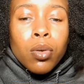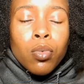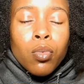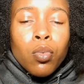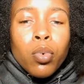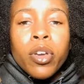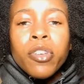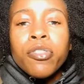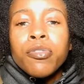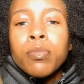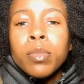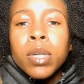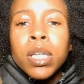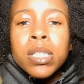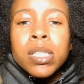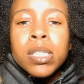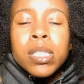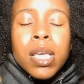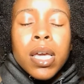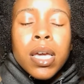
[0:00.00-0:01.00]
with
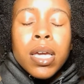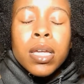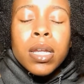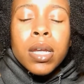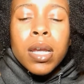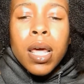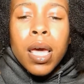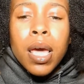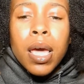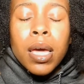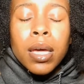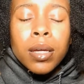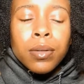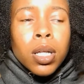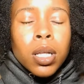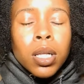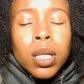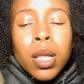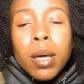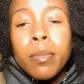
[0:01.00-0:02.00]
me saying that,
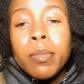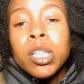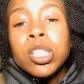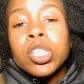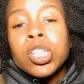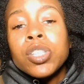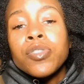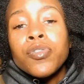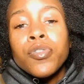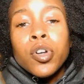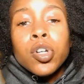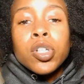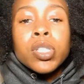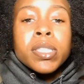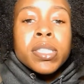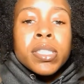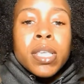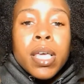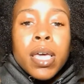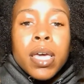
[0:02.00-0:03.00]
let me just
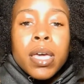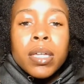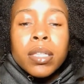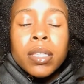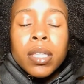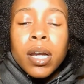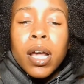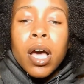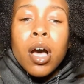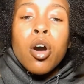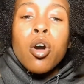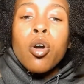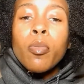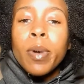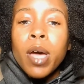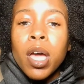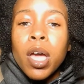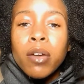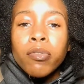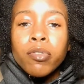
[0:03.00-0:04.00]
first say that I
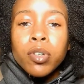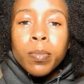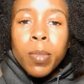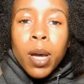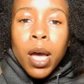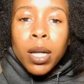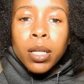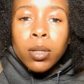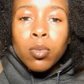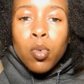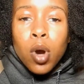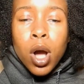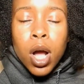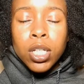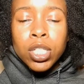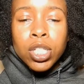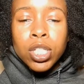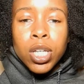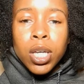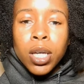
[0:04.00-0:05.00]
hope everybody
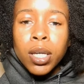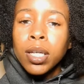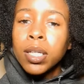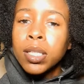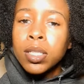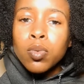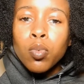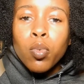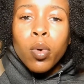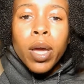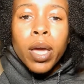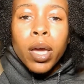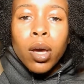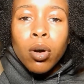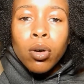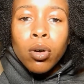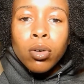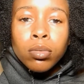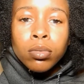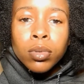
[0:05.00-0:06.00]
watching is
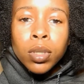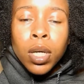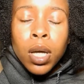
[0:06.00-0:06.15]
well.